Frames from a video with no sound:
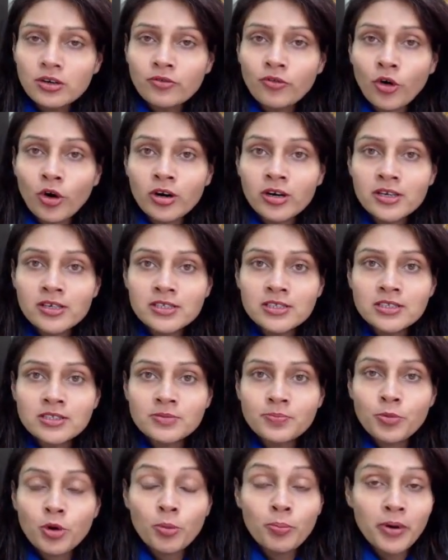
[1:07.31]
for
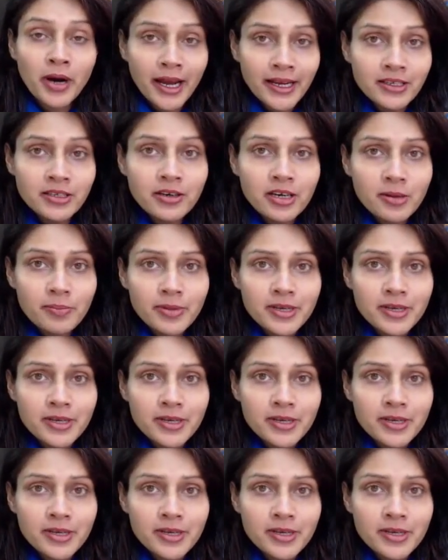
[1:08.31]
his proprietary